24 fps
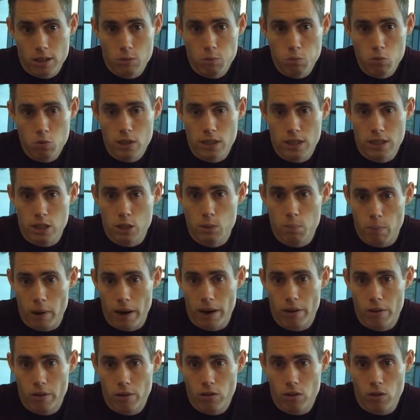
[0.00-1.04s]
I suppose
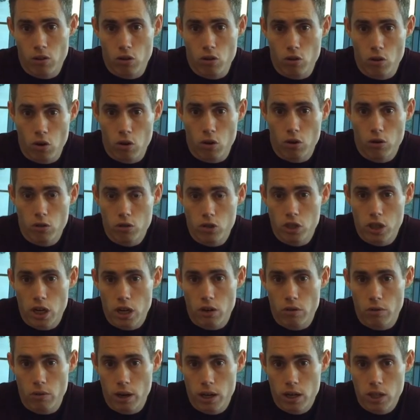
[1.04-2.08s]
inspiring the younger
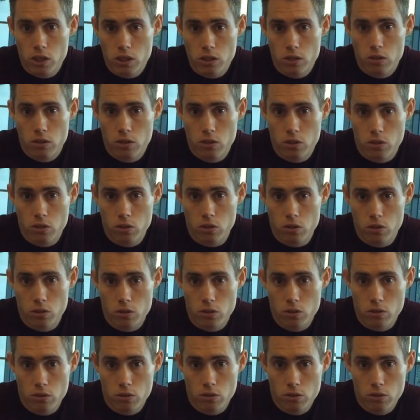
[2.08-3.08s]
generation to